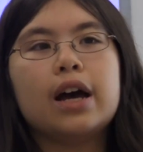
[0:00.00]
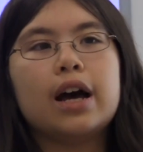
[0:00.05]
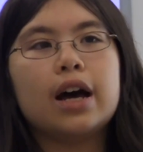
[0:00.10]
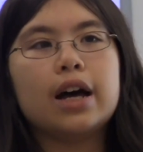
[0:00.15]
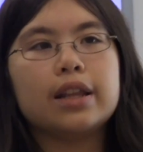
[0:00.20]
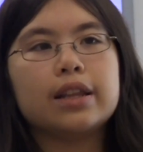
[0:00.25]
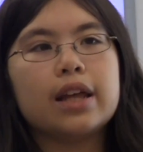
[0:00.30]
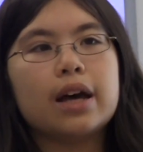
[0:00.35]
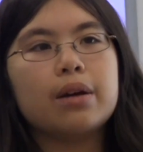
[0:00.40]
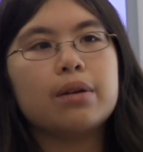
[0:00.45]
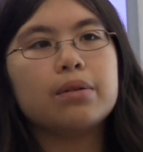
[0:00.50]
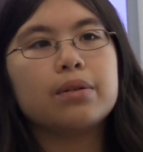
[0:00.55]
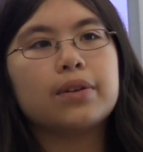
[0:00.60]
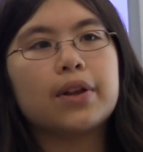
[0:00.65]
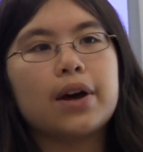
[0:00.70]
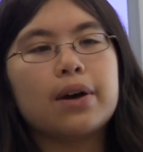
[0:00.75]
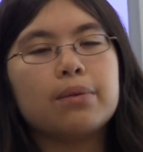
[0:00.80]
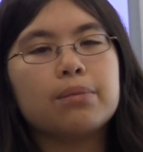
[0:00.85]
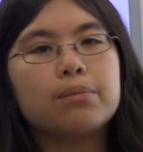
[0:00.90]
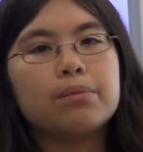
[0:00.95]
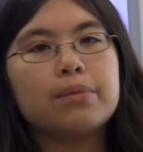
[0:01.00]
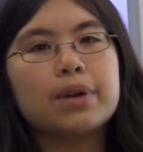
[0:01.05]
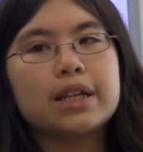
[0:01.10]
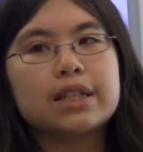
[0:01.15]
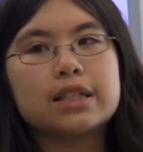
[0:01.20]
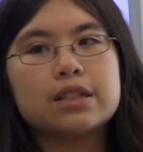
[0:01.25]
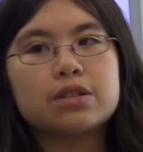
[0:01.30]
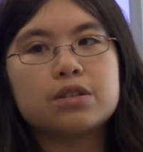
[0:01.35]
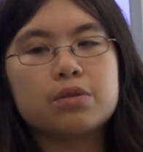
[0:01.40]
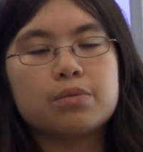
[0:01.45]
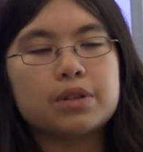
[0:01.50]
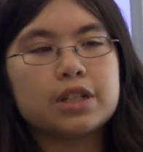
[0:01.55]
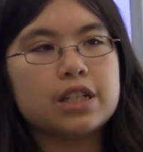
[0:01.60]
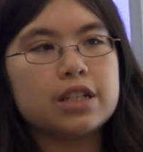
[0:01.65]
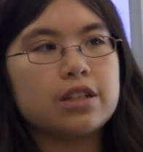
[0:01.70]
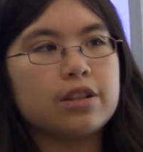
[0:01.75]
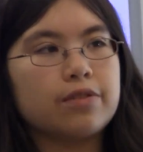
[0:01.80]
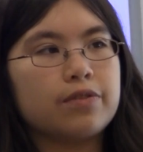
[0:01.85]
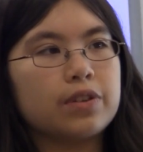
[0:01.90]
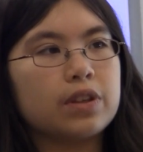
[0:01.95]
uh, that, that makes it so much
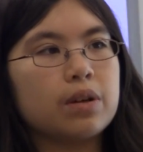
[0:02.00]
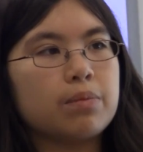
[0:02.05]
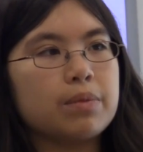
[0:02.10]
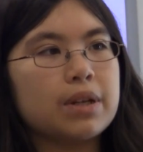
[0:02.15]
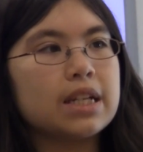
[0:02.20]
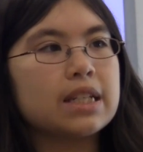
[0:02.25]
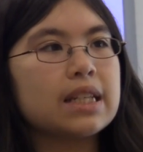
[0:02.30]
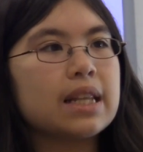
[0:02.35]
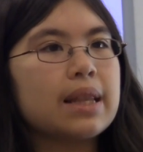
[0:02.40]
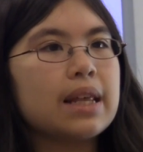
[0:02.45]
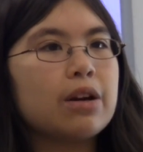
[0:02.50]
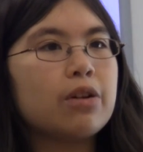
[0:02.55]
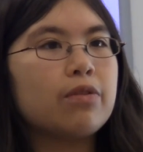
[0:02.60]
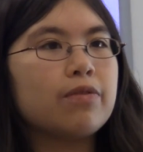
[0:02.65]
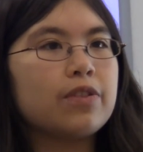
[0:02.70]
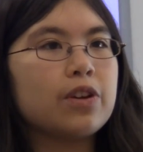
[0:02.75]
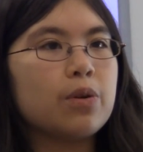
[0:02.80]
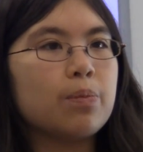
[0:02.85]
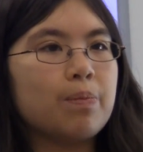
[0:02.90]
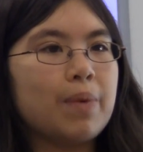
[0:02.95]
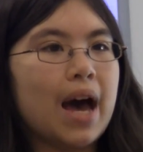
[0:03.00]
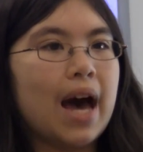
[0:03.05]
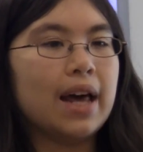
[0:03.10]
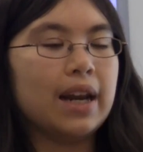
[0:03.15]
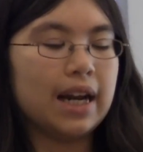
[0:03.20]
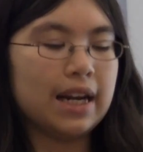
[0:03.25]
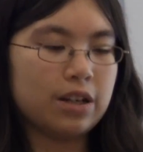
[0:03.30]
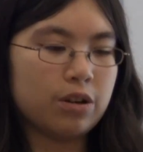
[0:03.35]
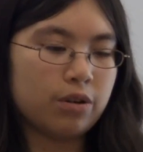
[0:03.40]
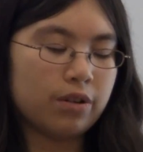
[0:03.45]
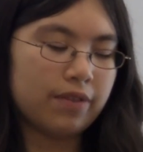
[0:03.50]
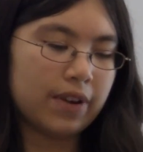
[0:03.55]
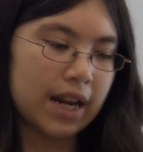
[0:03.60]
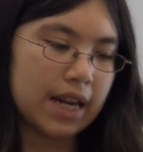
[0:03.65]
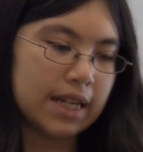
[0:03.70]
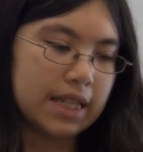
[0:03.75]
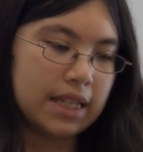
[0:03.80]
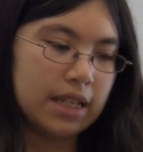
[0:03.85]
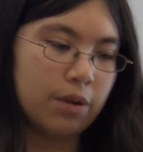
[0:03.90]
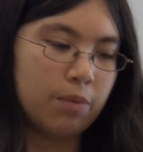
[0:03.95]
easier for them because then they don't feel bad. I don't have
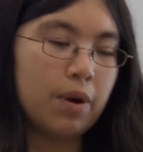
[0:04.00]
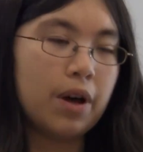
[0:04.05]
an idea.